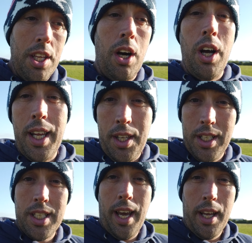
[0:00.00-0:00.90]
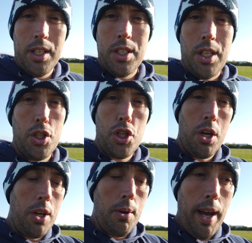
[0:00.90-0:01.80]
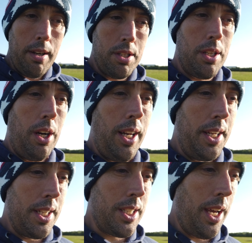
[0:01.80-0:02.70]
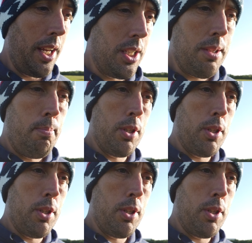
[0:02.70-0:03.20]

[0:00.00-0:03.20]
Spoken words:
dial in the settings and show you how to dial in the settings,